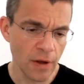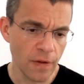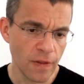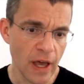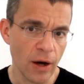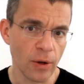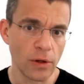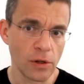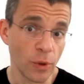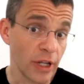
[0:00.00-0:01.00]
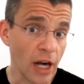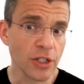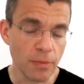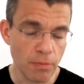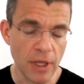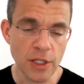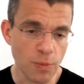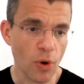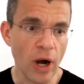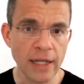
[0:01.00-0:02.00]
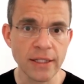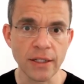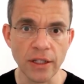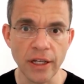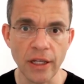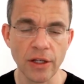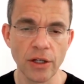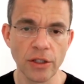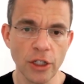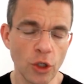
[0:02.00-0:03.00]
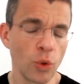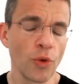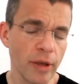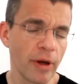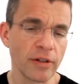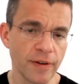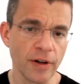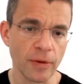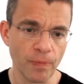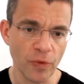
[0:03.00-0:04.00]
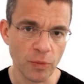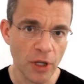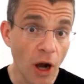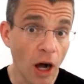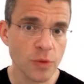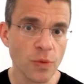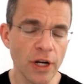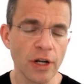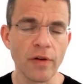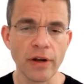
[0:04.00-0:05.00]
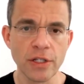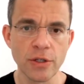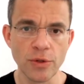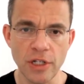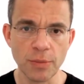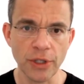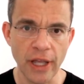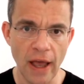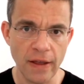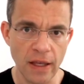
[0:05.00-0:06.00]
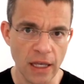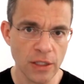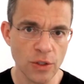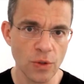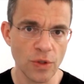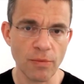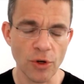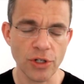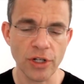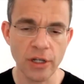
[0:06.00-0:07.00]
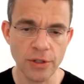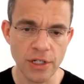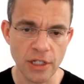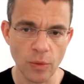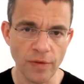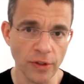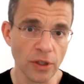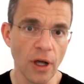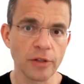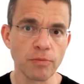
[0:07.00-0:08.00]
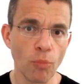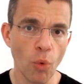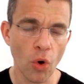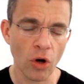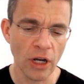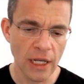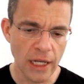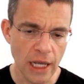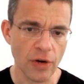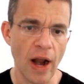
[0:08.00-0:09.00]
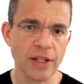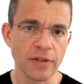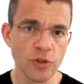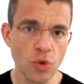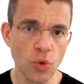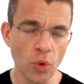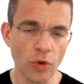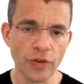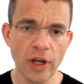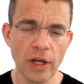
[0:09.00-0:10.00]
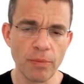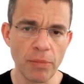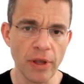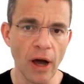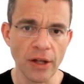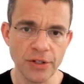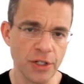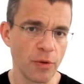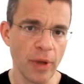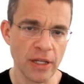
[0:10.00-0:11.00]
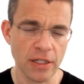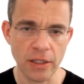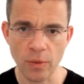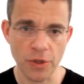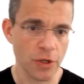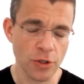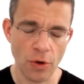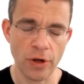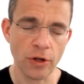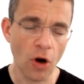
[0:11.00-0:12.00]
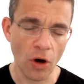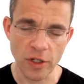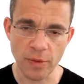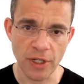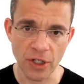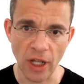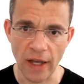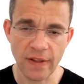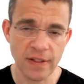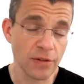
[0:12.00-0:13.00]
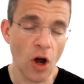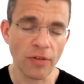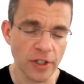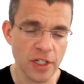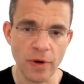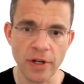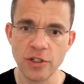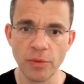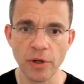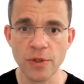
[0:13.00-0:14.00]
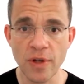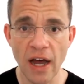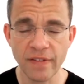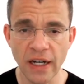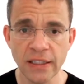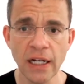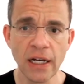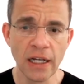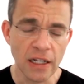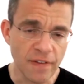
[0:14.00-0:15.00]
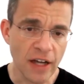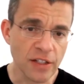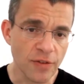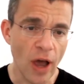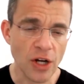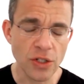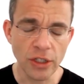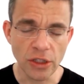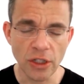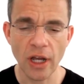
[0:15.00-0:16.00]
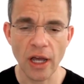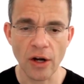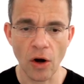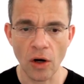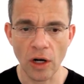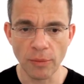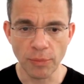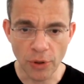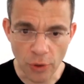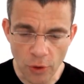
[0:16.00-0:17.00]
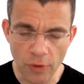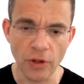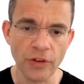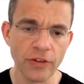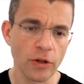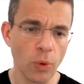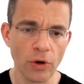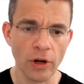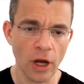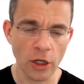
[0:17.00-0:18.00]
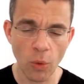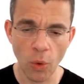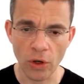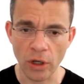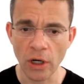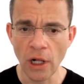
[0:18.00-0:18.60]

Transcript: Now, what that actually means practically, the cool thing about Affirm is because we're integrated so deeply into the merchant ecosystem, we have a lot more interactive tools beyond just your basic, we're so sorry your card has been declined. That's an awful experience. Nobody wants to have that. In fact, if you actually look at our approvals quarter on quarter,